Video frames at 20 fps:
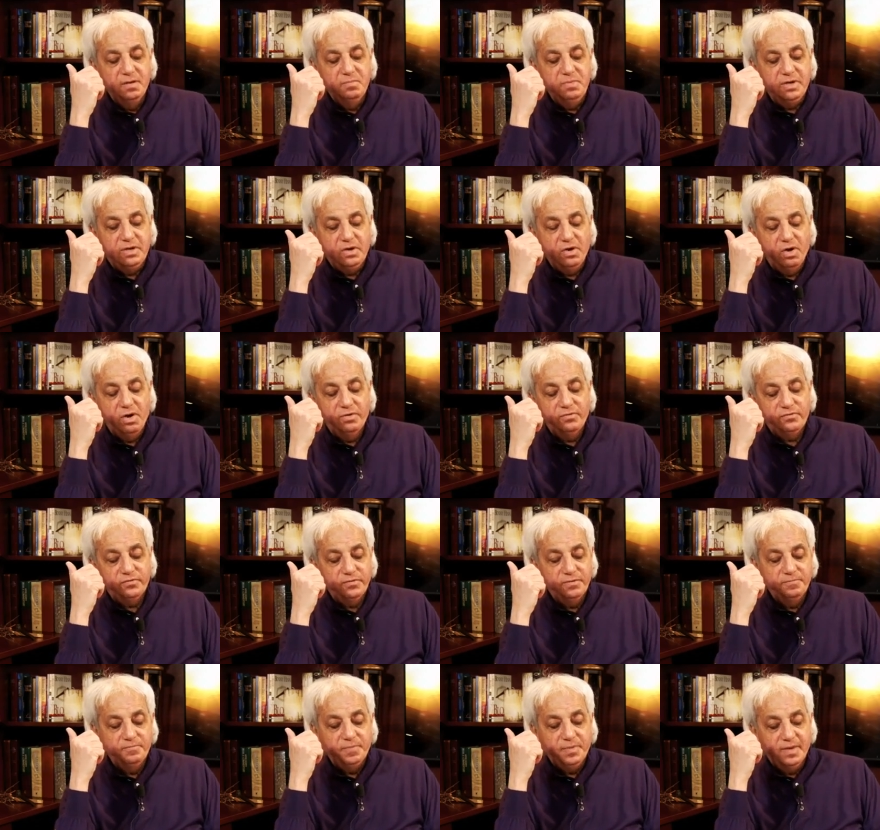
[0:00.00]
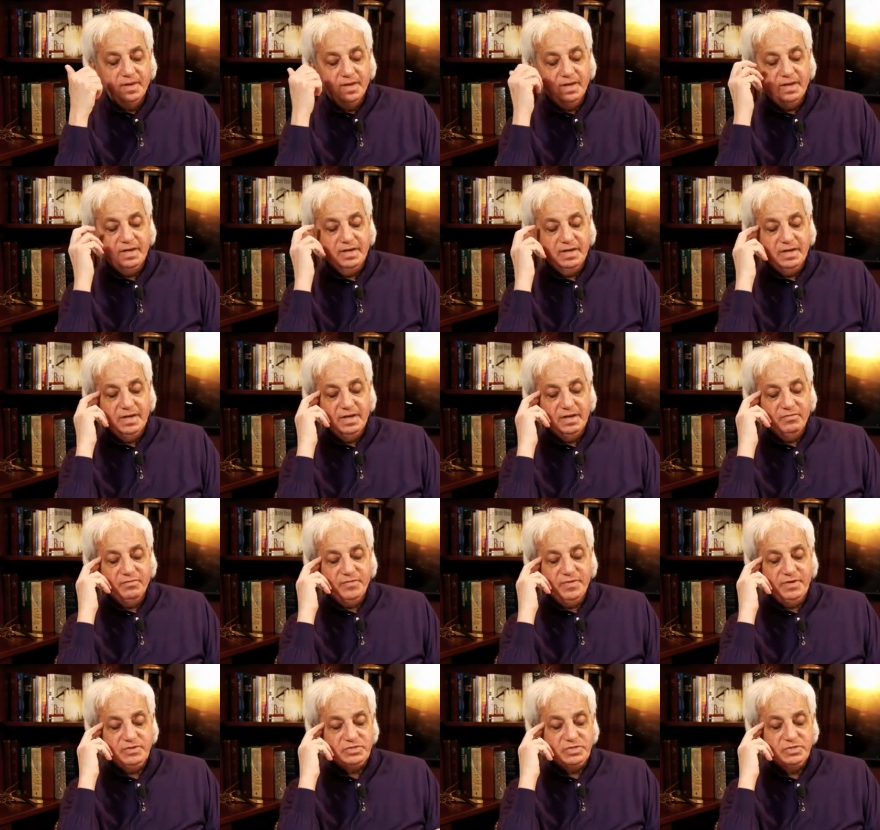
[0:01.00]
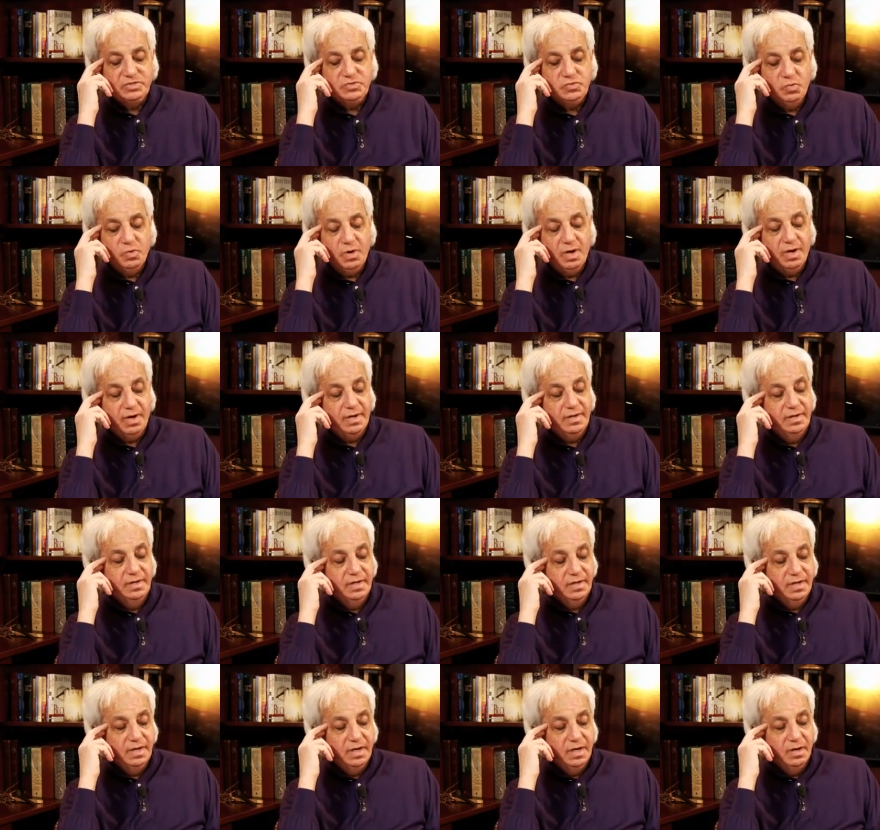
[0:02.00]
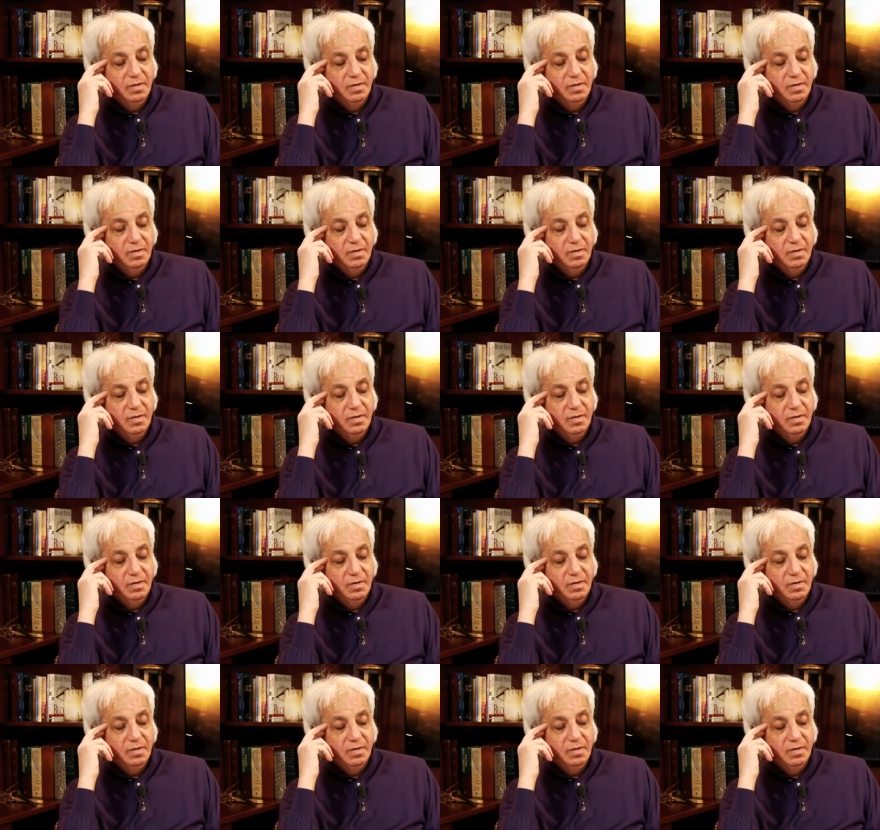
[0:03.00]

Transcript: because in, in Ephesians 1,